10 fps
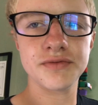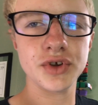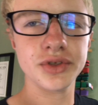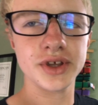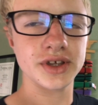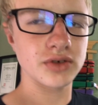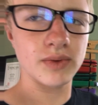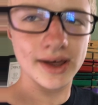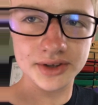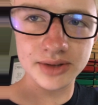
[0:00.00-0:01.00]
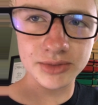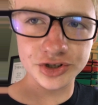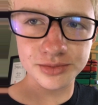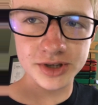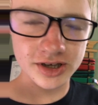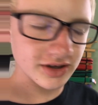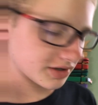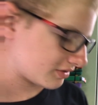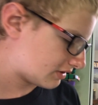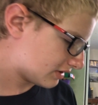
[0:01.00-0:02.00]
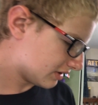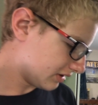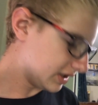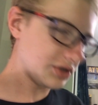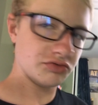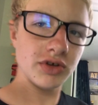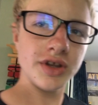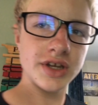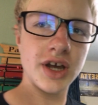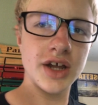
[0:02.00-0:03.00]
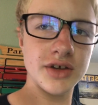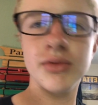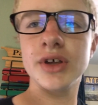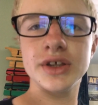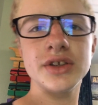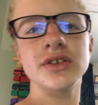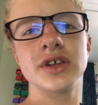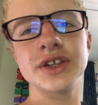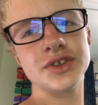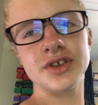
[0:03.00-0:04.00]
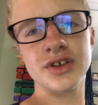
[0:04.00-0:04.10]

you're thinking, wow, that must be hot, it's really not. It's.